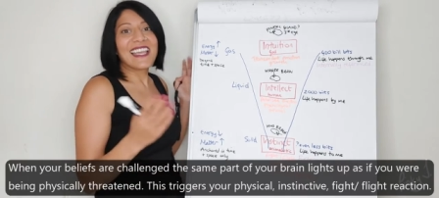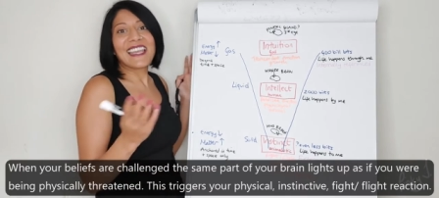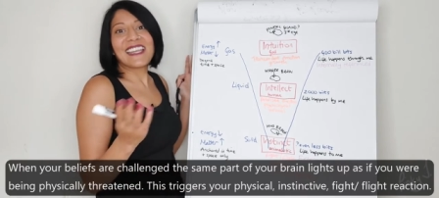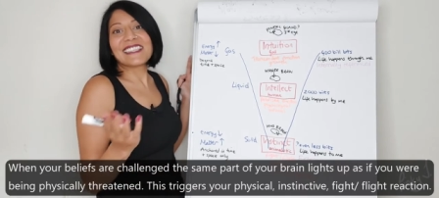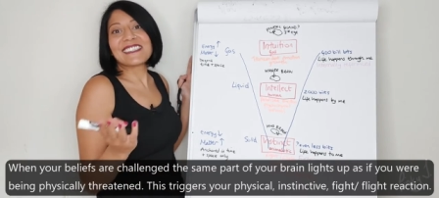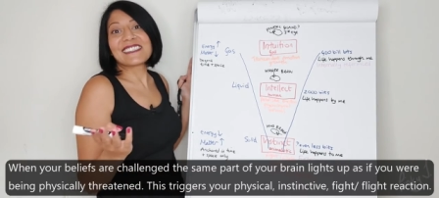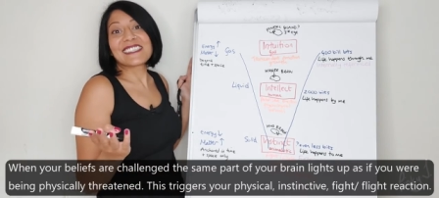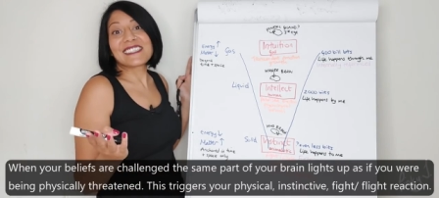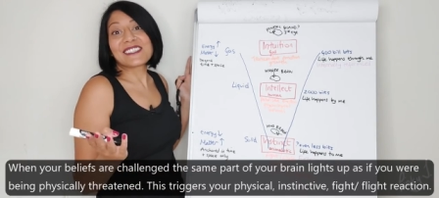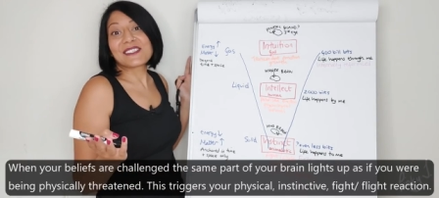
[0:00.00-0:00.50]

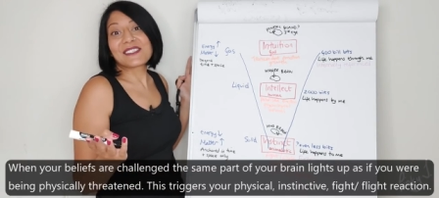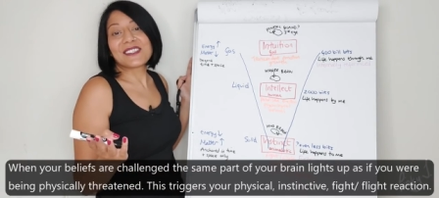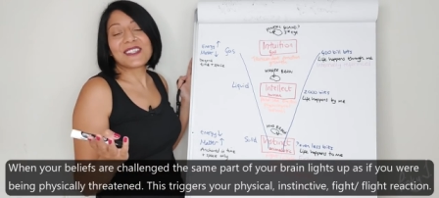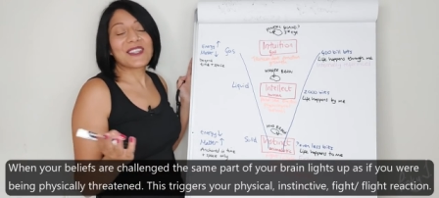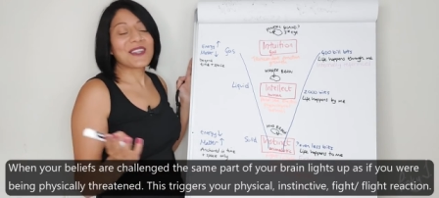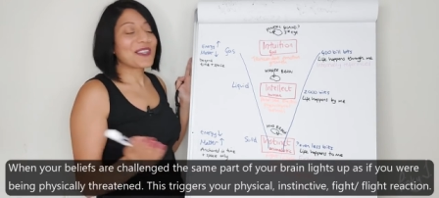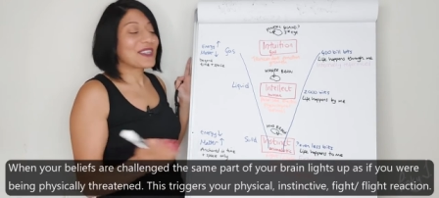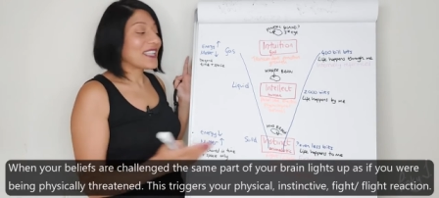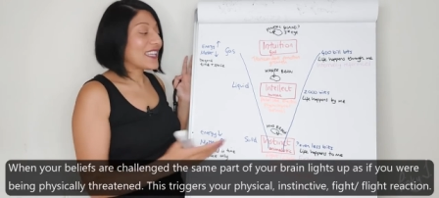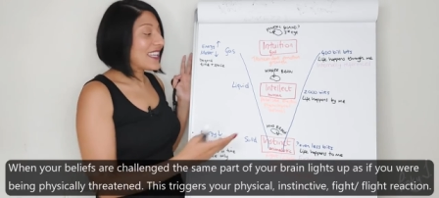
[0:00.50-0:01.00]
It's, it's, you
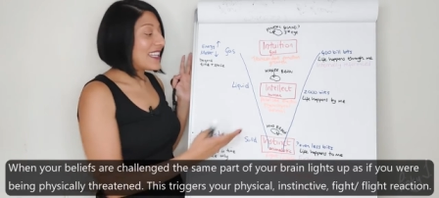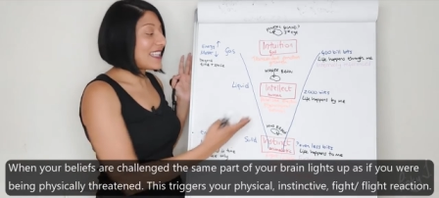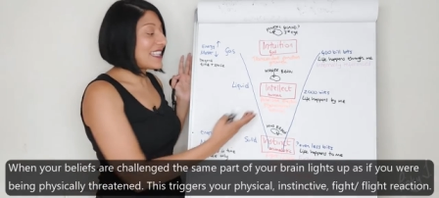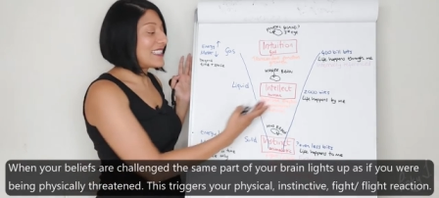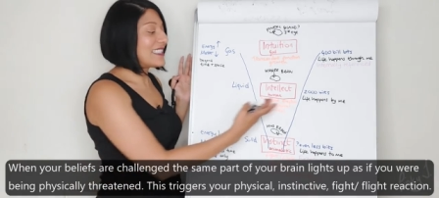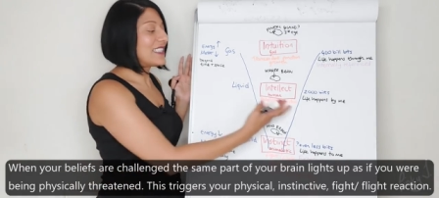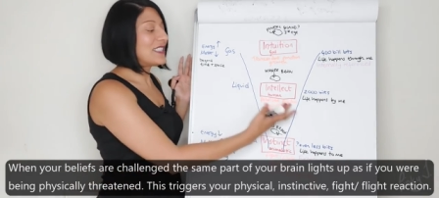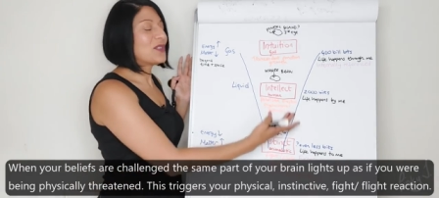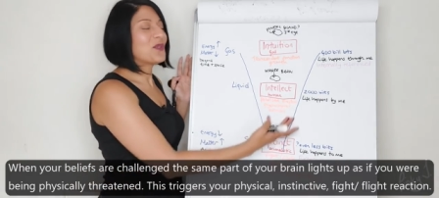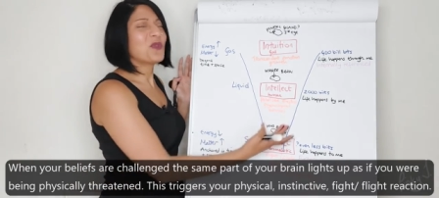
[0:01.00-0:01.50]
know,
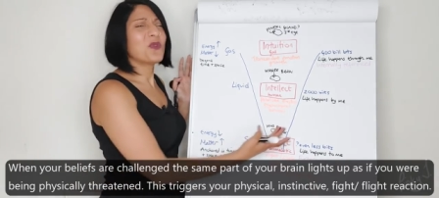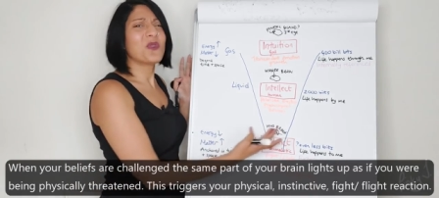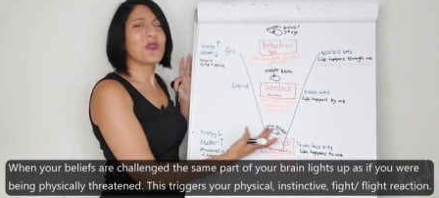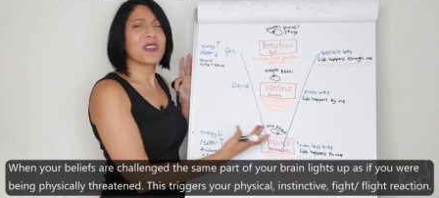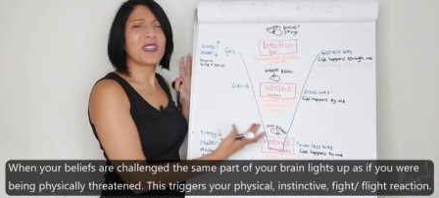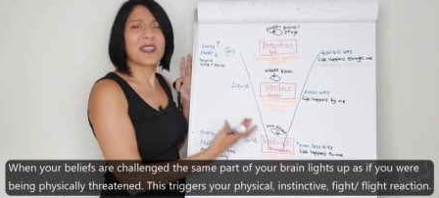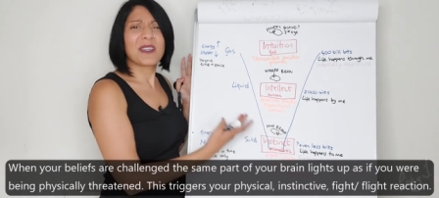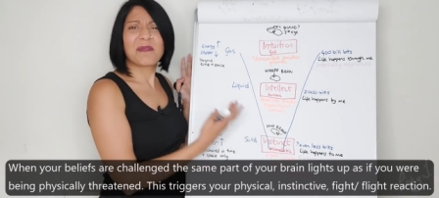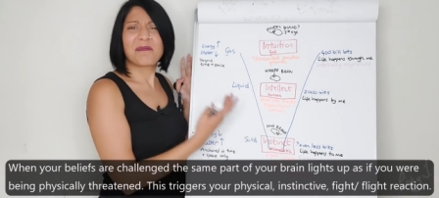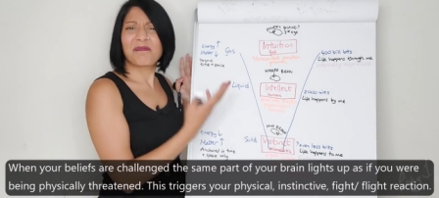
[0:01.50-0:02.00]
this is all
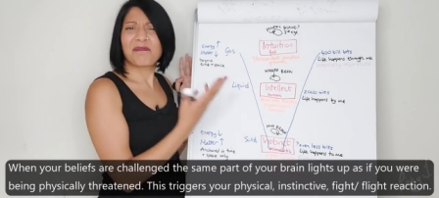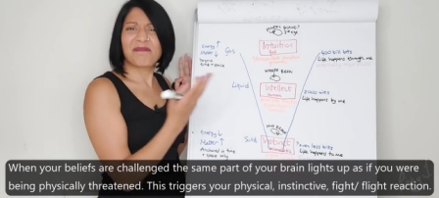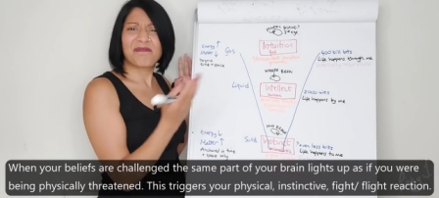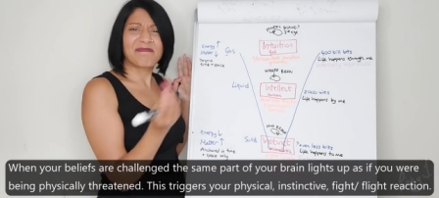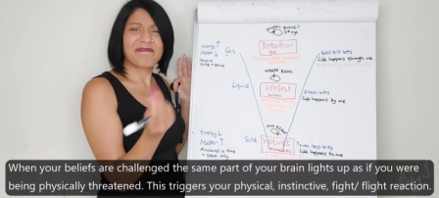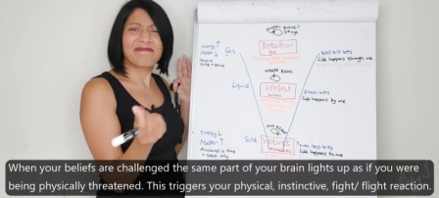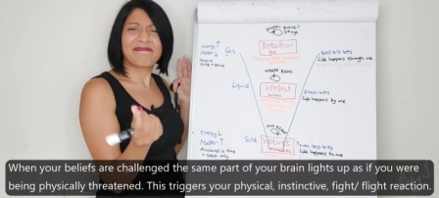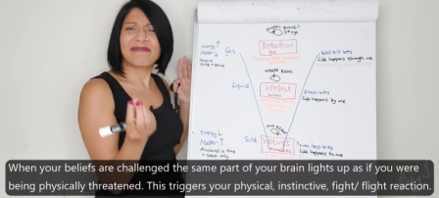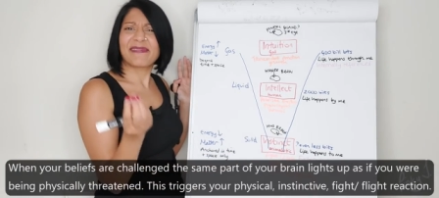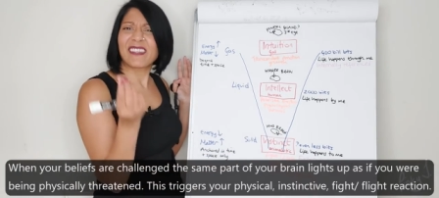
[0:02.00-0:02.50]
a
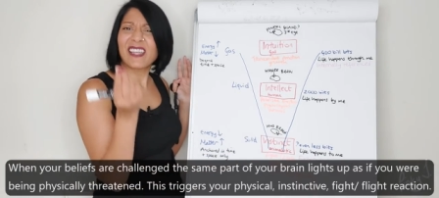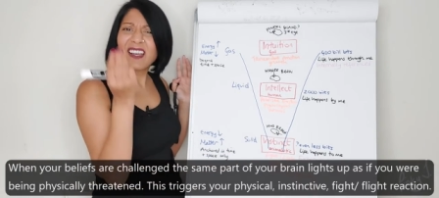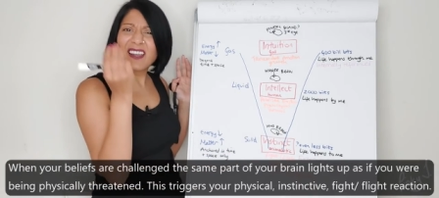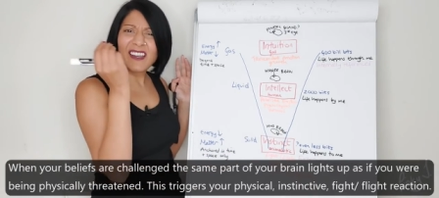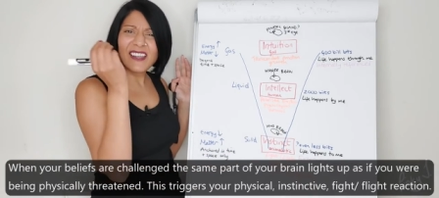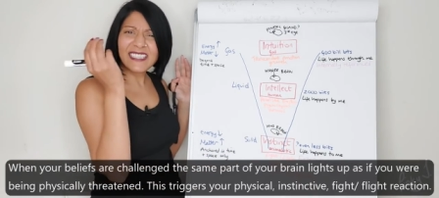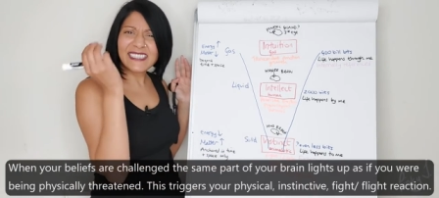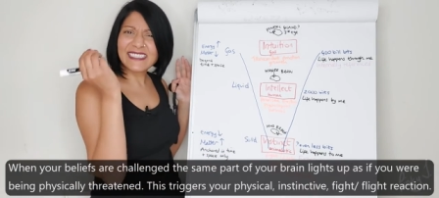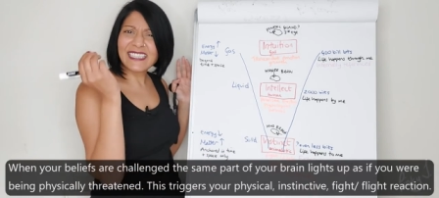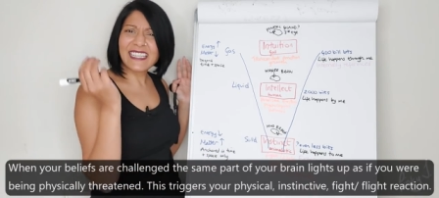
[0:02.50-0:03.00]

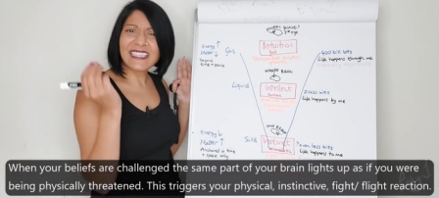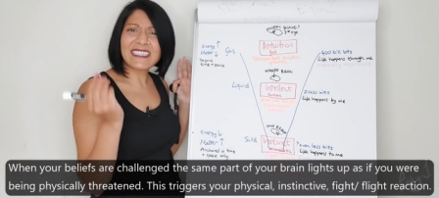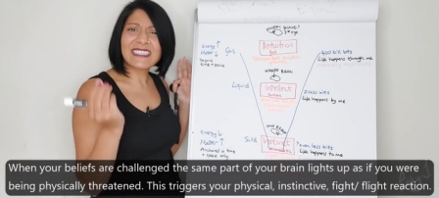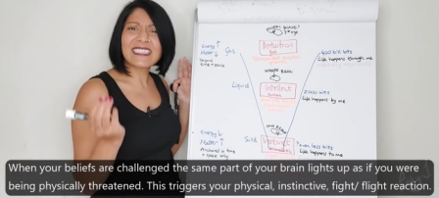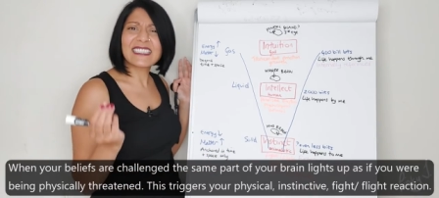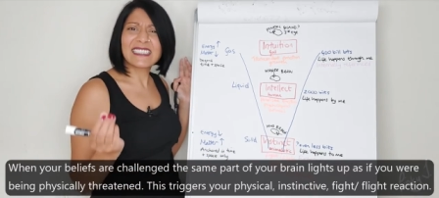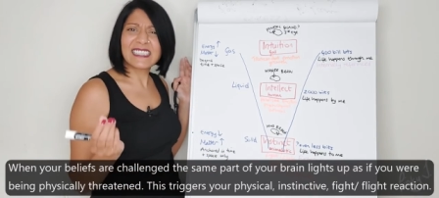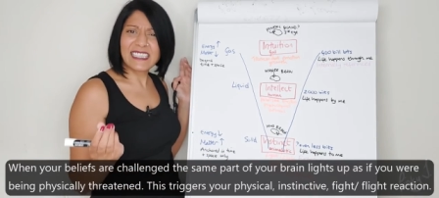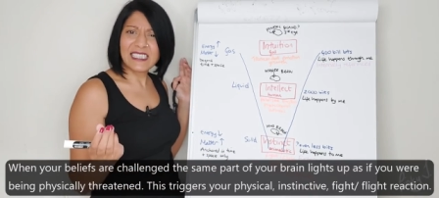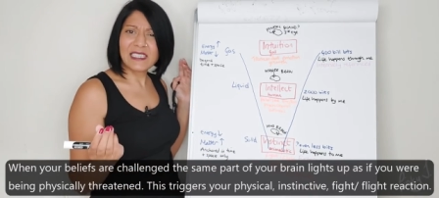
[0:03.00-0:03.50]

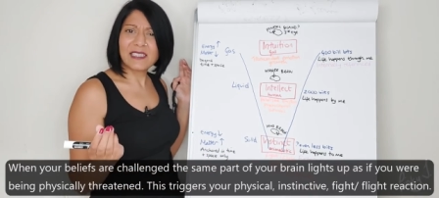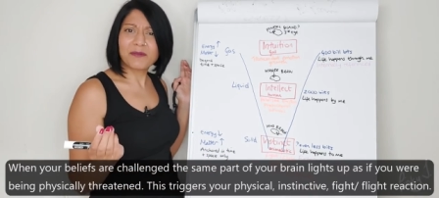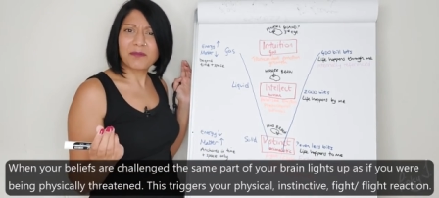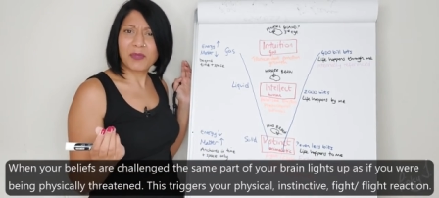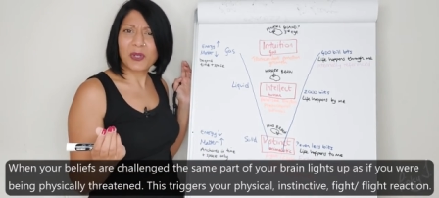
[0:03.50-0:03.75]
identity